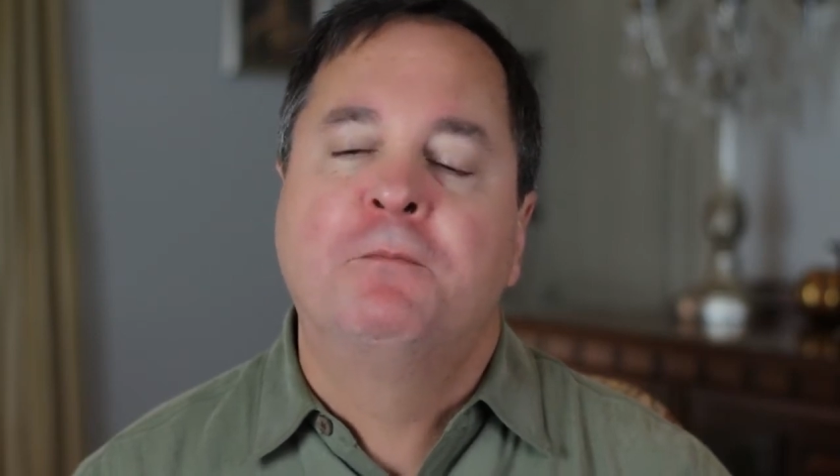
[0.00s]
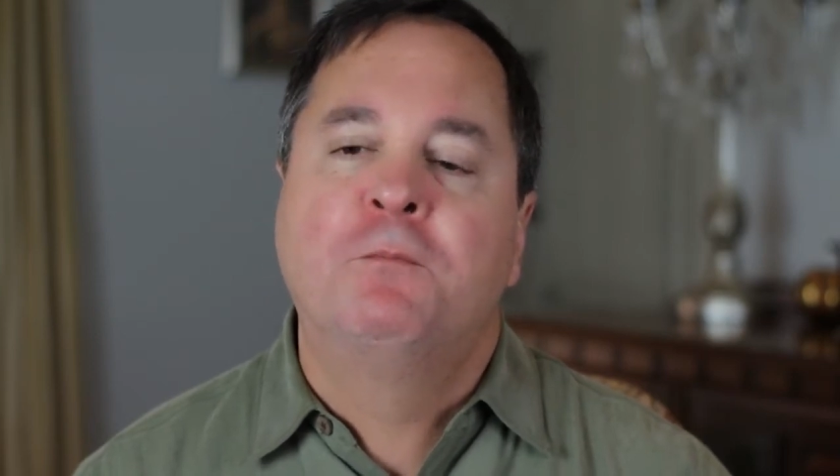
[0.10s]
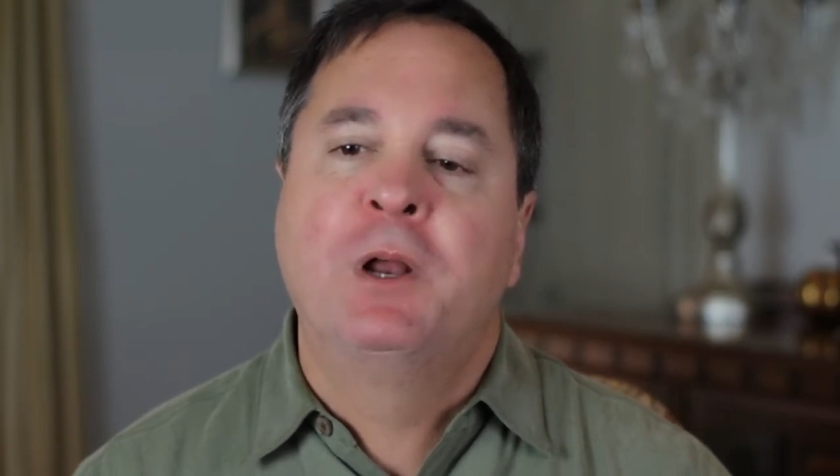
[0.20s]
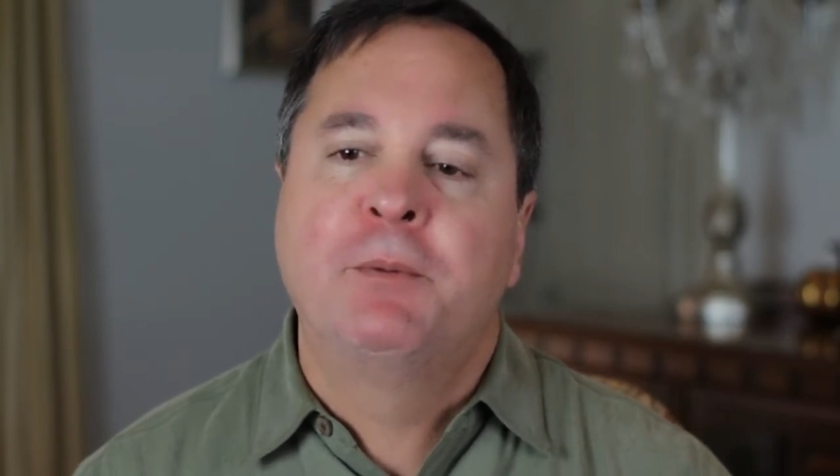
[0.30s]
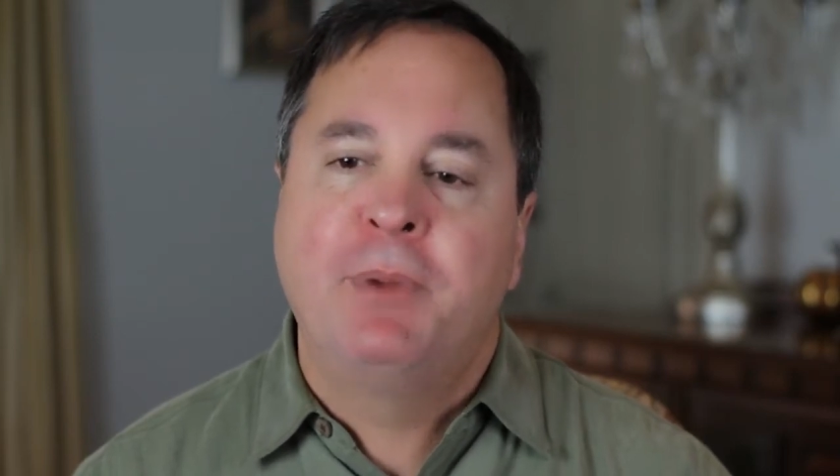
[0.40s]

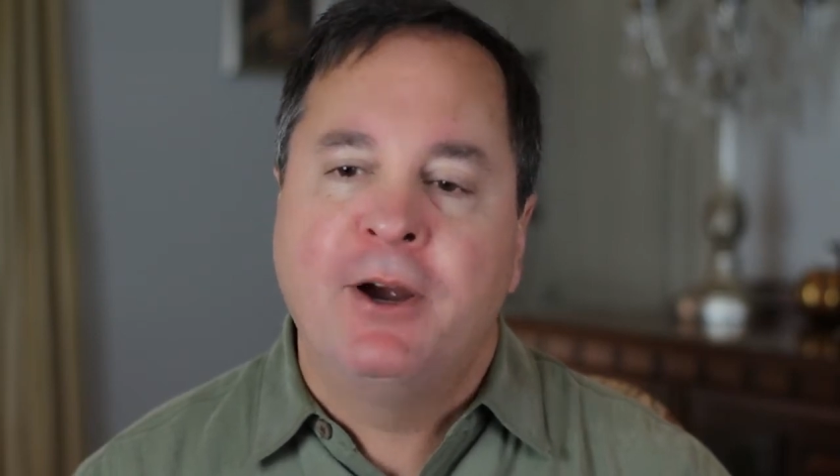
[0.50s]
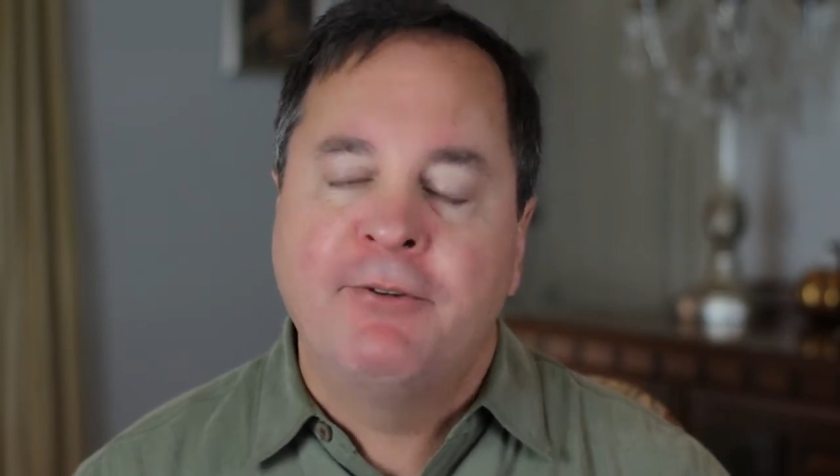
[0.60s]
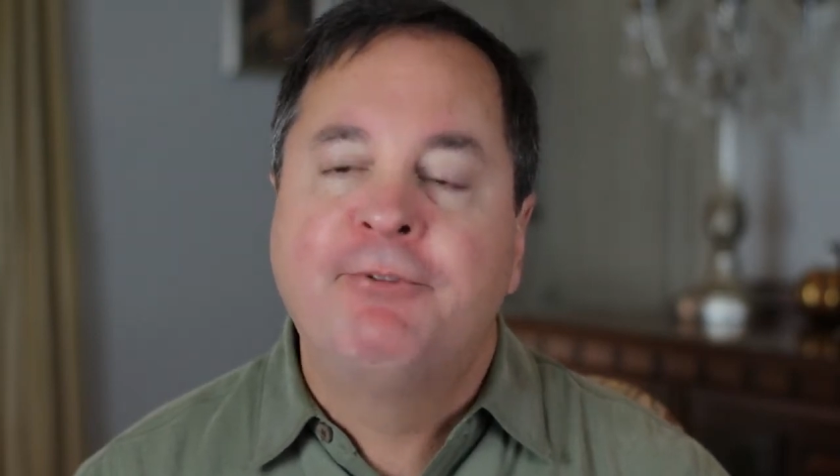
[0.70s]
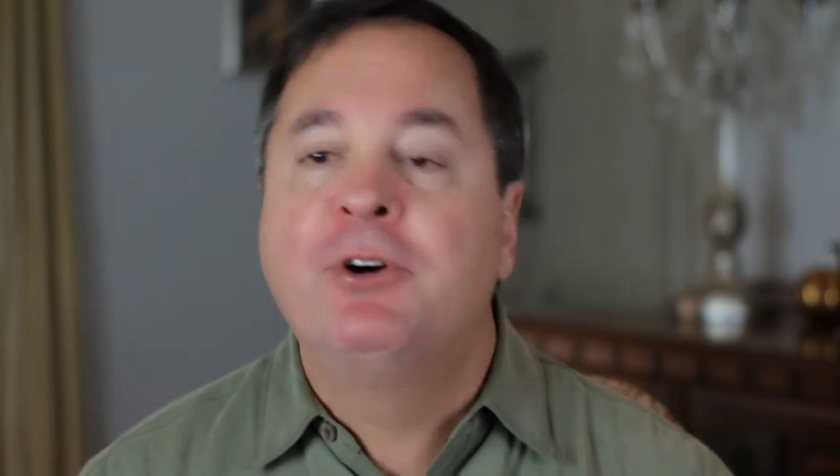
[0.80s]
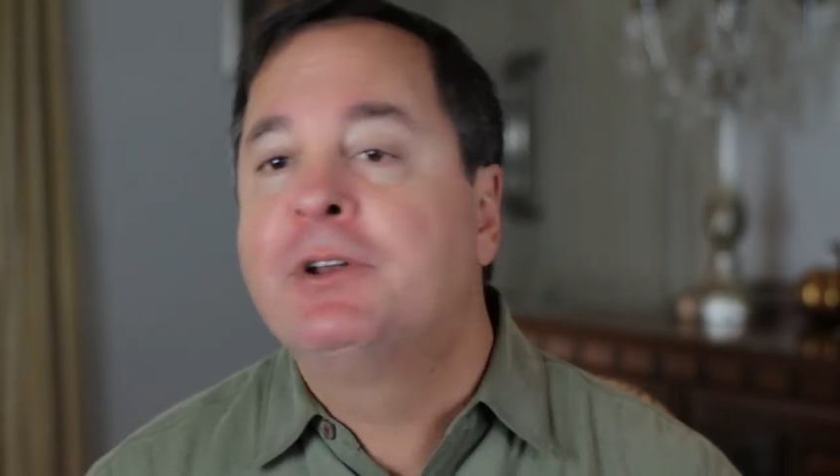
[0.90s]
went
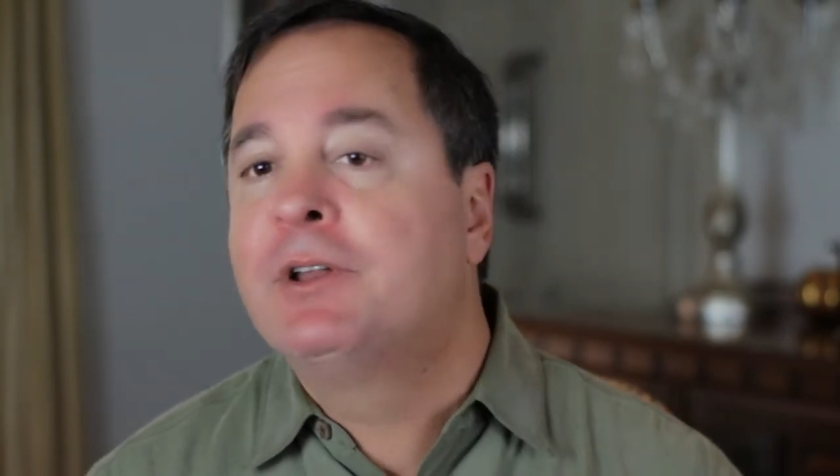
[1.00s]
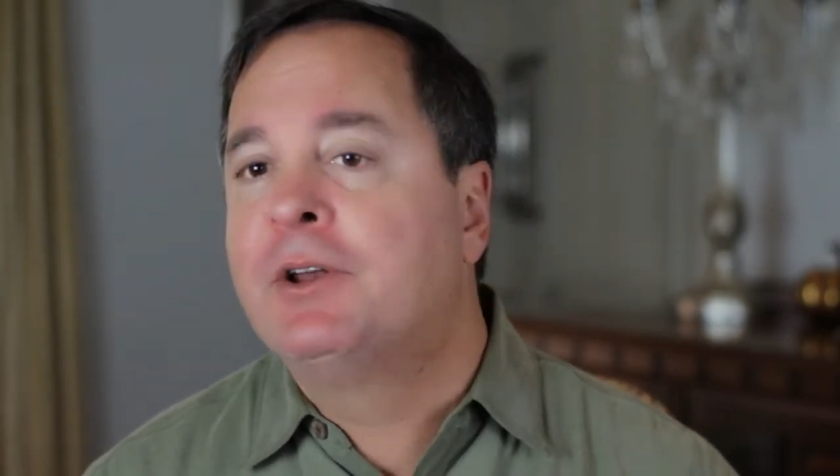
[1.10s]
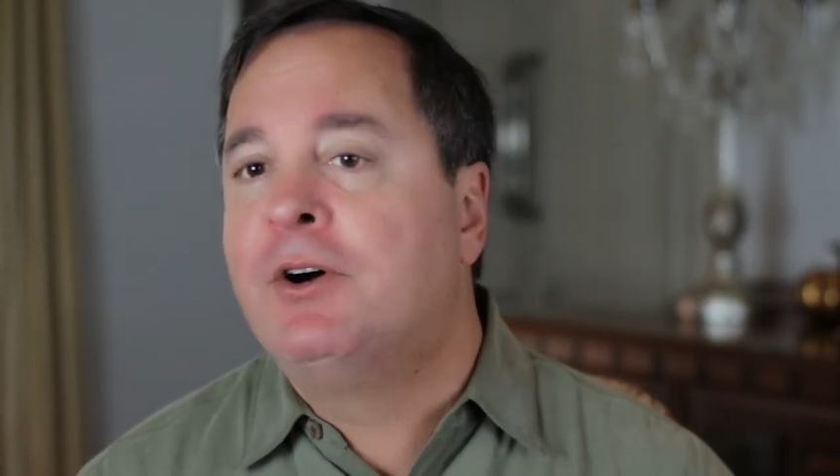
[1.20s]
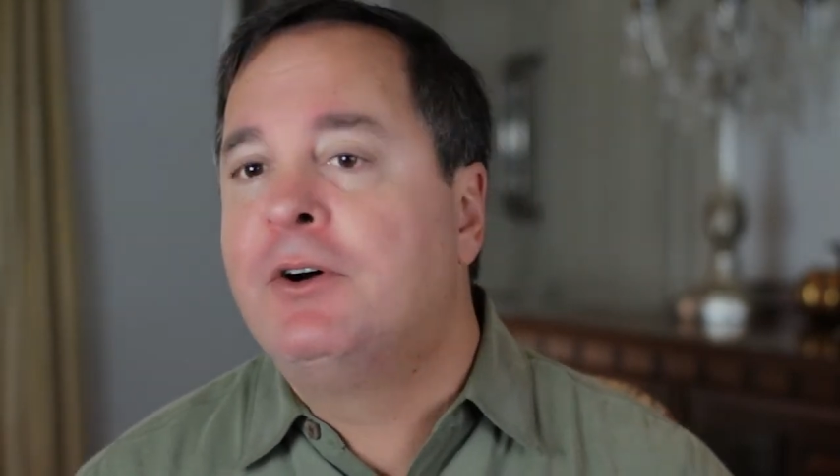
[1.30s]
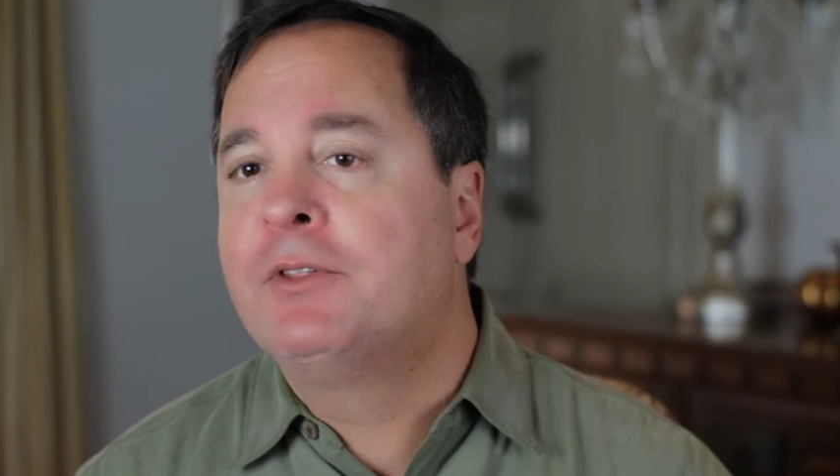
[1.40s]
barefoot
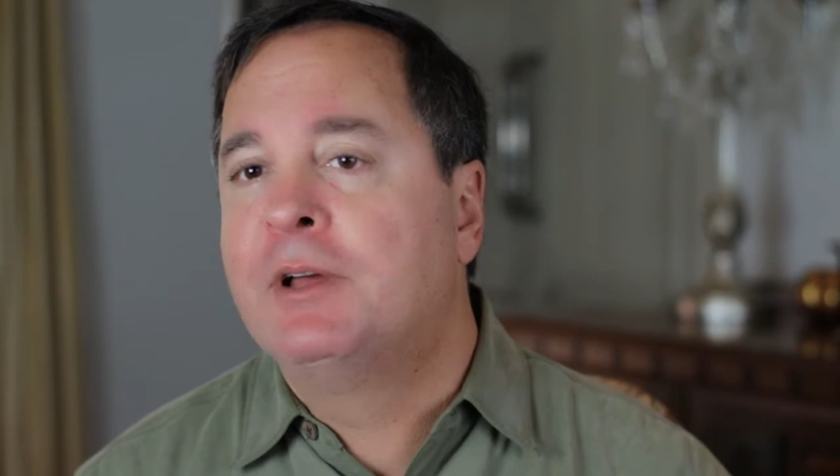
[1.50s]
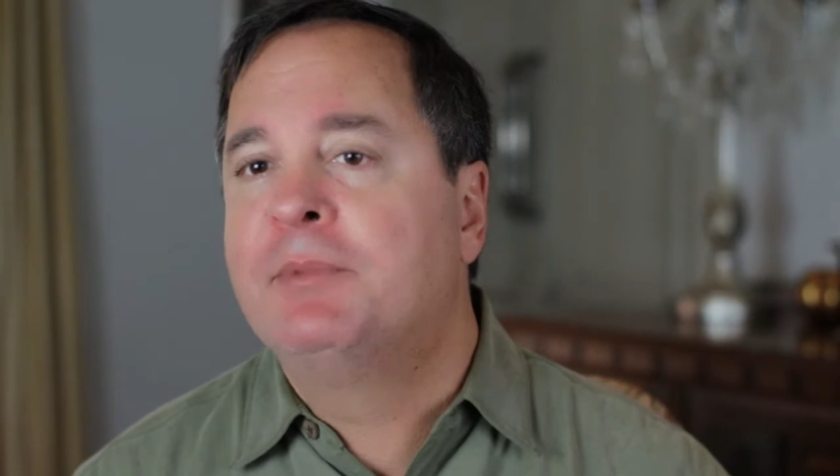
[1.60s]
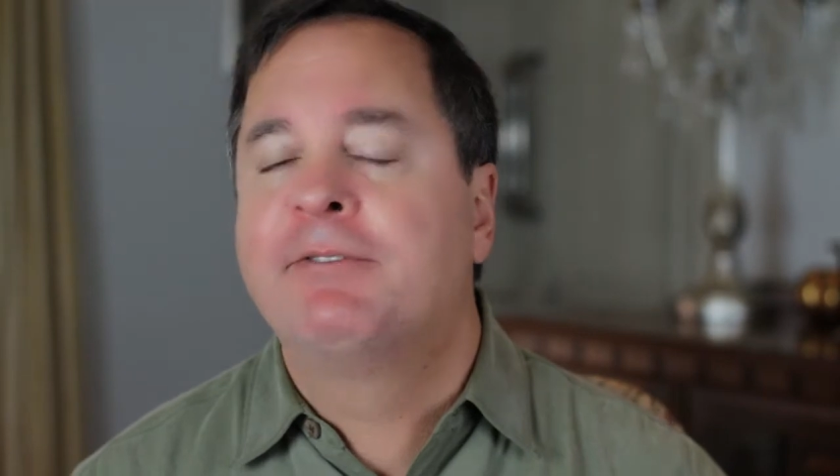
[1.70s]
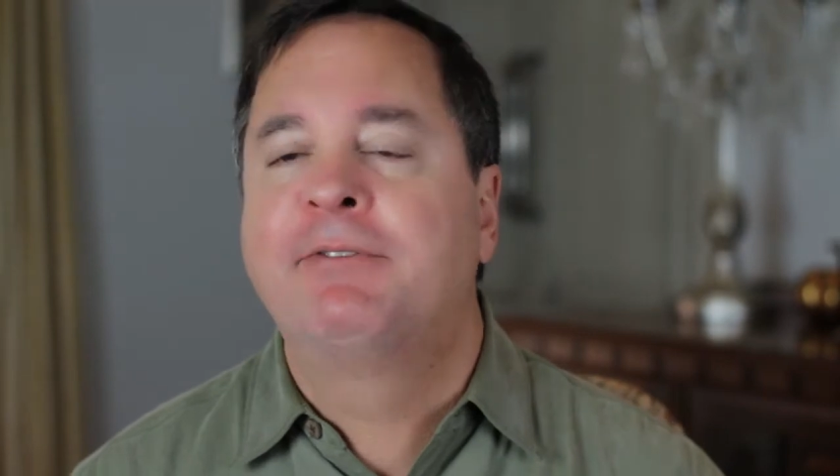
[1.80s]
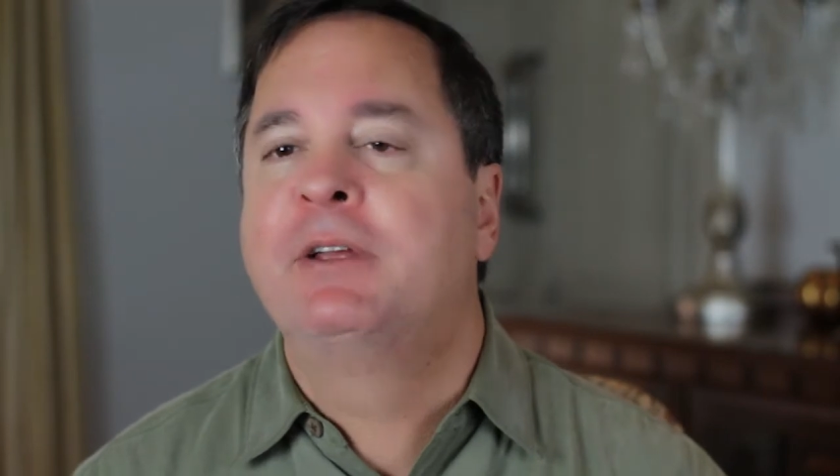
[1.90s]
at all,
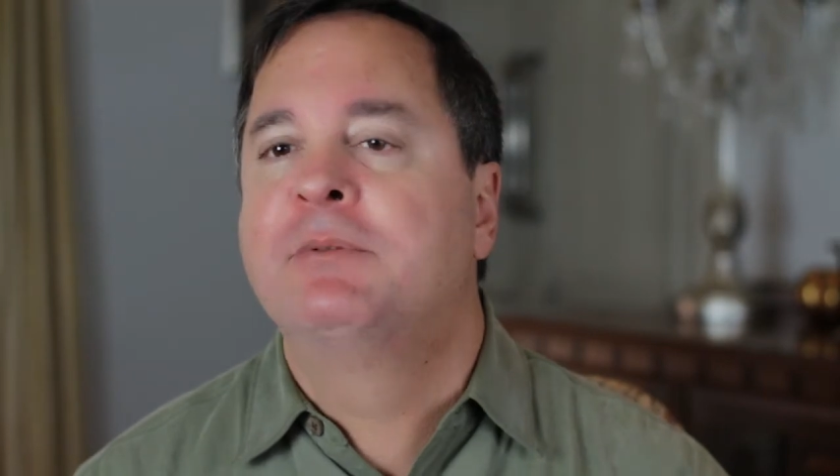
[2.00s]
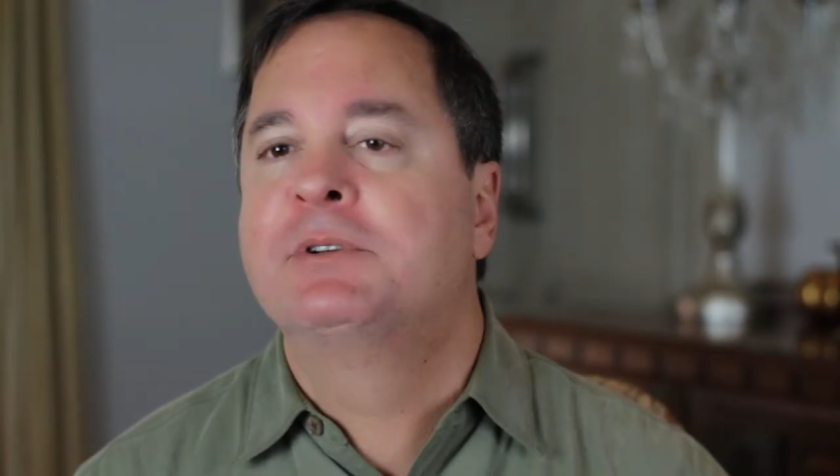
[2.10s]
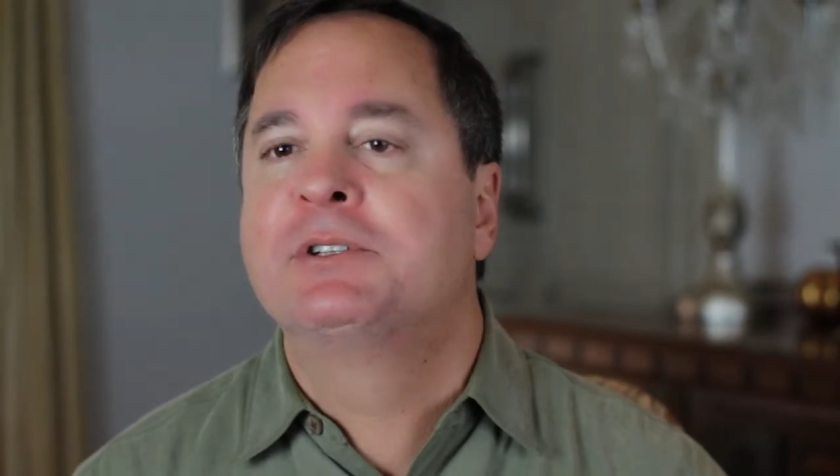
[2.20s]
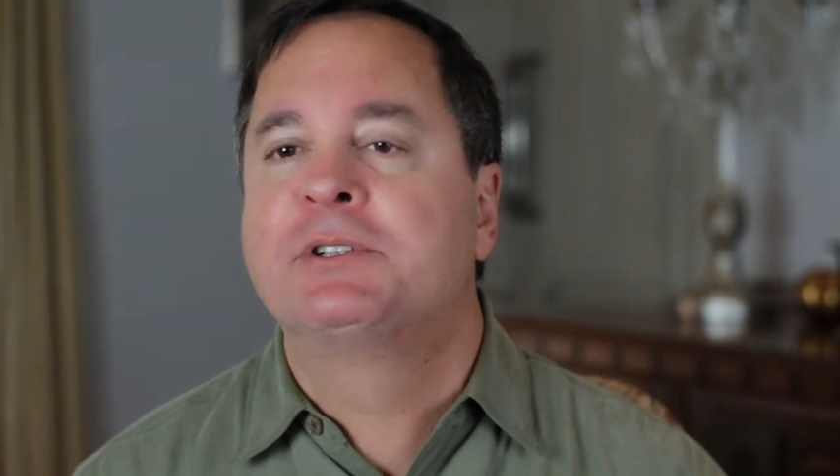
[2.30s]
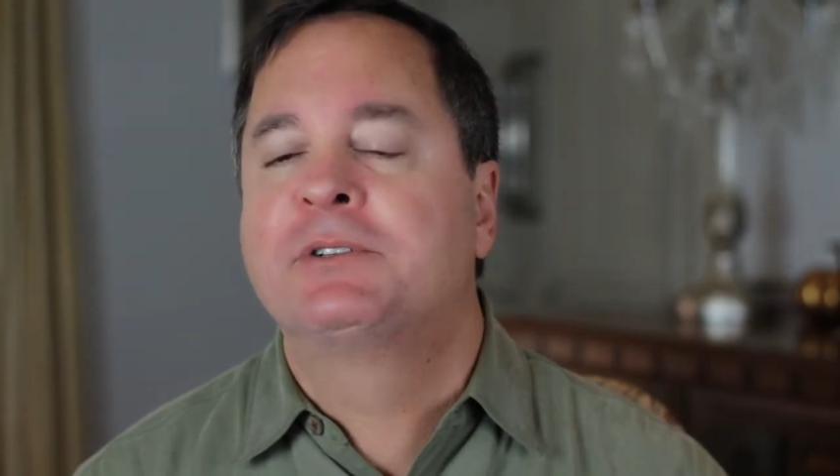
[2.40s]
that my feet
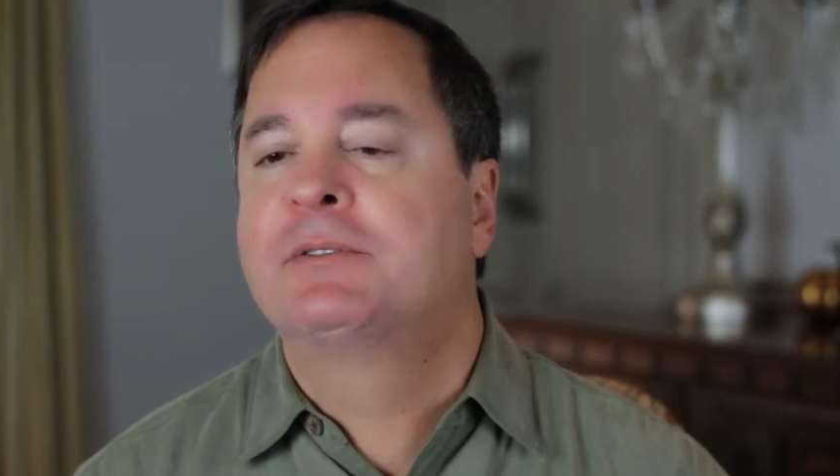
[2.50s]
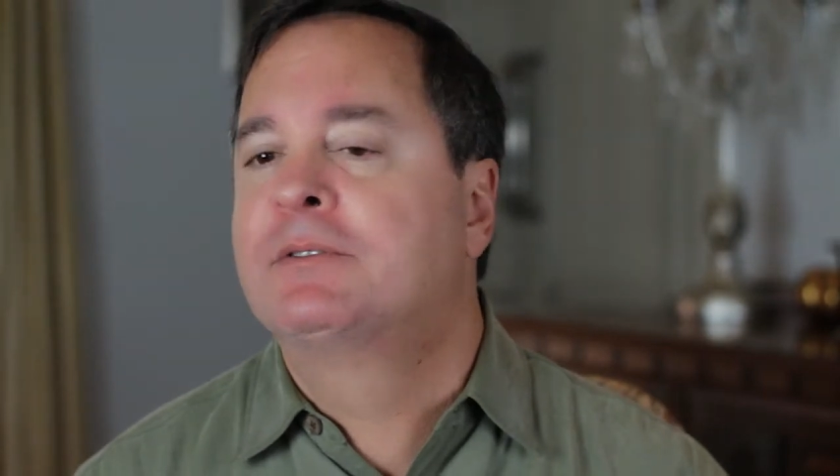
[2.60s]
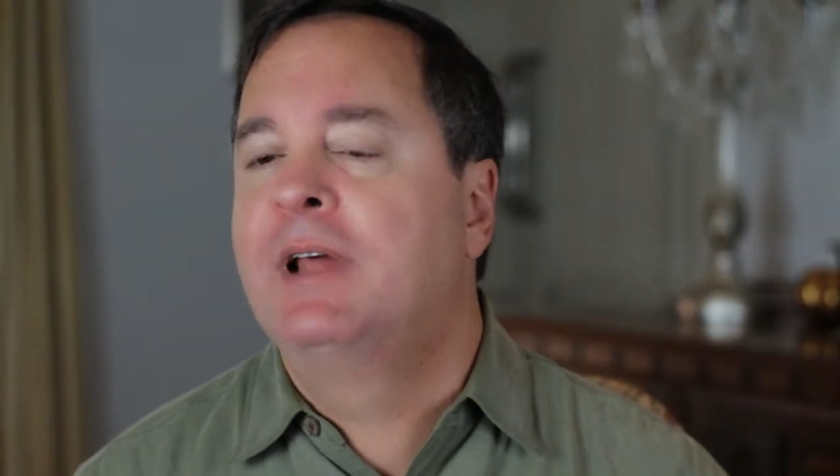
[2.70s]
would just